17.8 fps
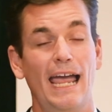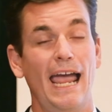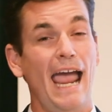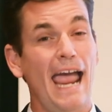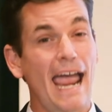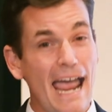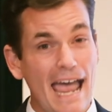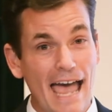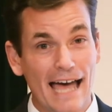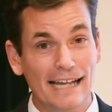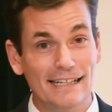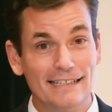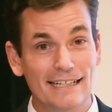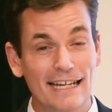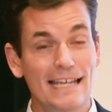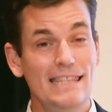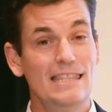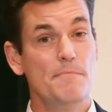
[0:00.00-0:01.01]

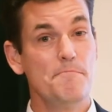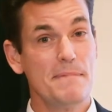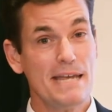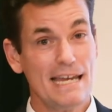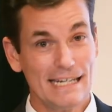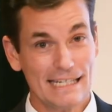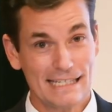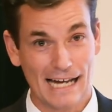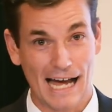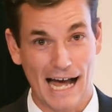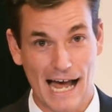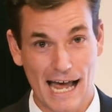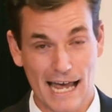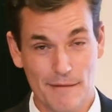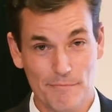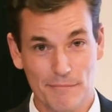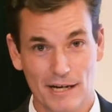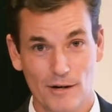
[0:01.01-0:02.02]
And in the
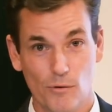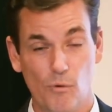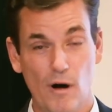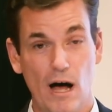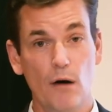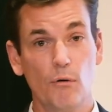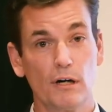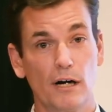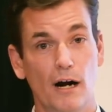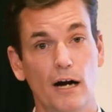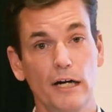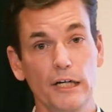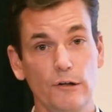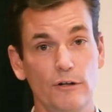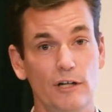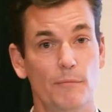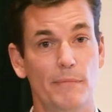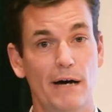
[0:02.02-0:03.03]
meantime, while we're
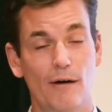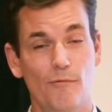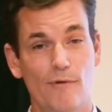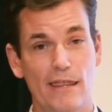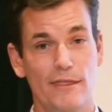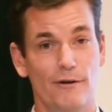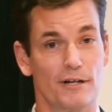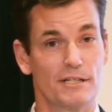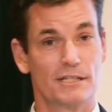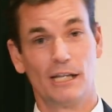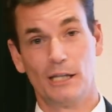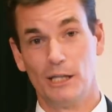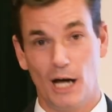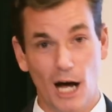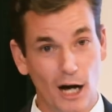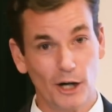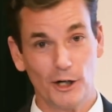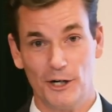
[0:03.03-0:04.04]
arguing about whether it's the
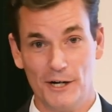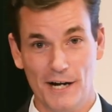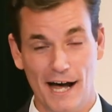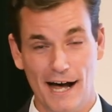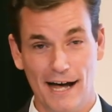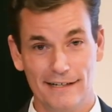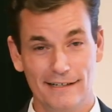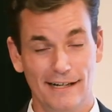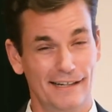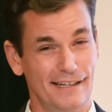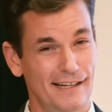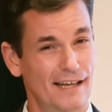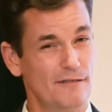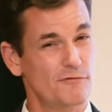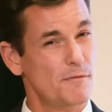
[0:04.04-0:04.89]
law or not, and again,